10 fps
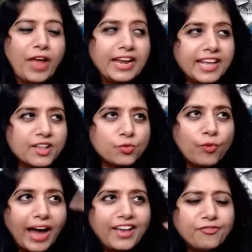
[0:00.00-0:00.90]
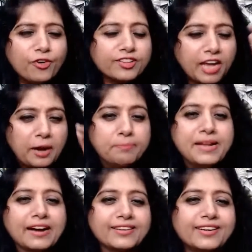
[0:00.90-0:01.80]
when his wife was
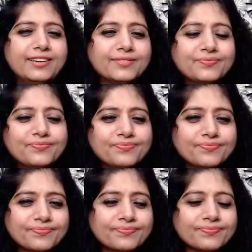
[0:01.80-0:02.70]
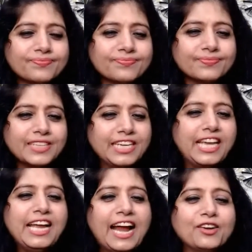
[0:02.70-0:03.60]
abducted,
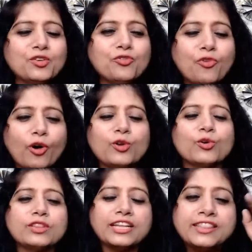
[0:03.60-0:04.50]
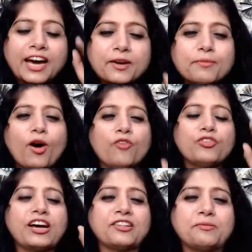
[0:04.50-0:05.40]
he had to follow the dharma
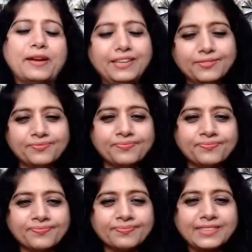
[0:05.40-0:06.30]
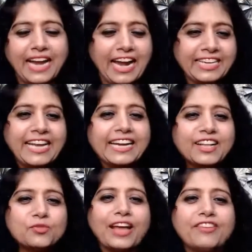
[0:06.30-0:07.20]
of a husband and
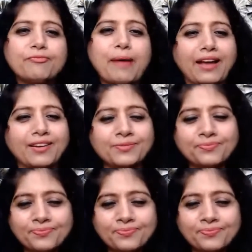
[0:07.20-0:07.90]
get his wife back.